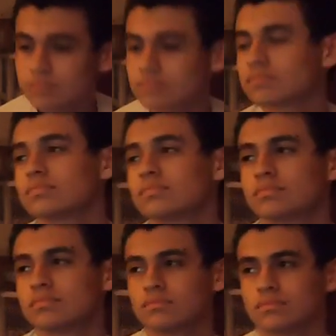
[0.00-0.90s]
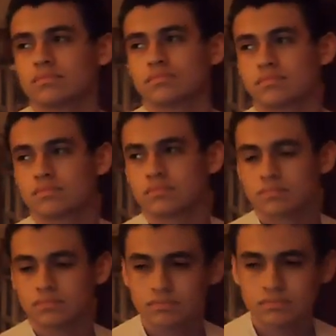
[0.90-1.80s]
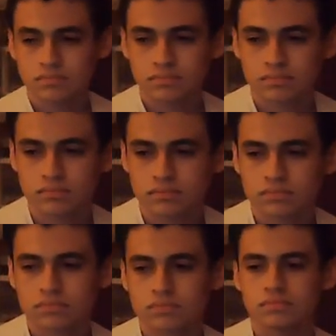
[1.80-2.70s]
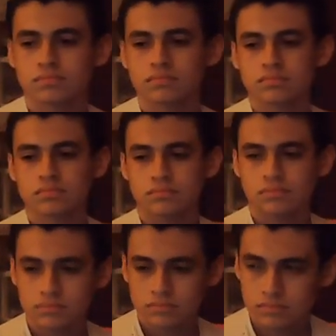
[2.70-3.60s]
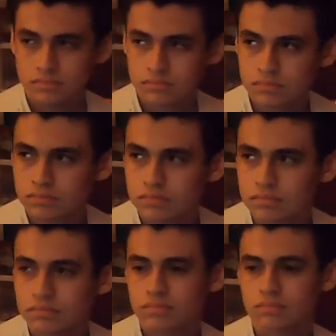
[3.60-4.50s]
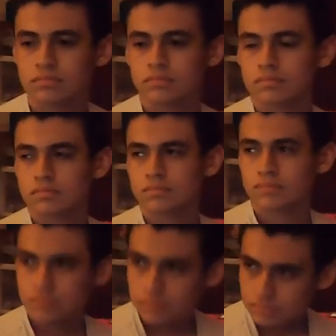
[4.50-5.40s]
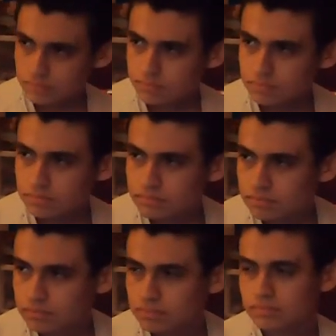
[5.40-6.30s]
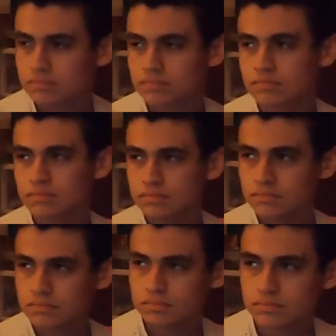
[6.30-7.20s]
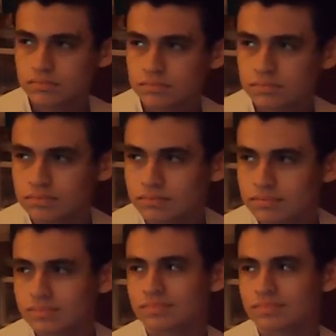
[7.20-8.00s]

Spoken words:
This person isn't speaking.